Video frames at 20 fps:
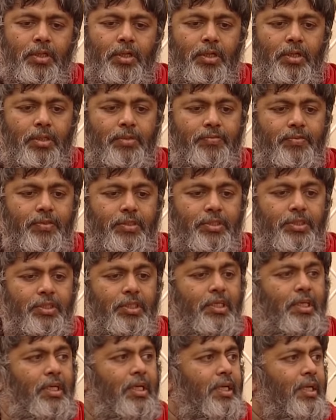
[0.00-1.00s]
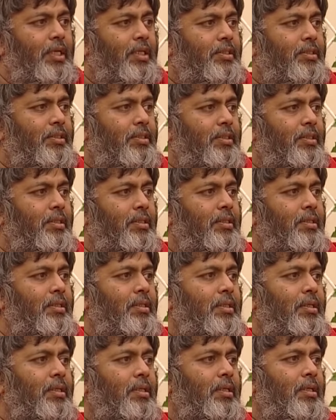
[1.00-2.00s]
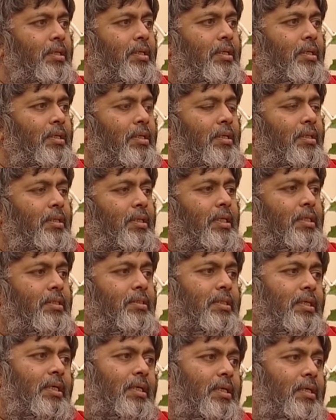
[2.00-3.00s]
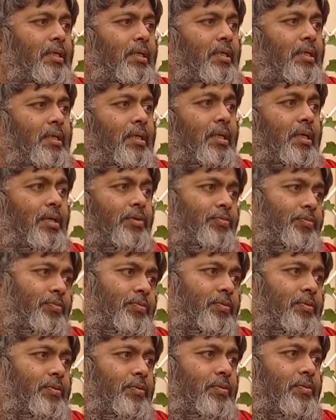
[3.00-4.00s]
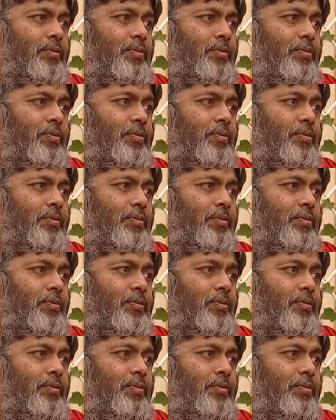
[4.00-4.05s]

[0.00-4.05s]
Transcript: of a senior age, they say, if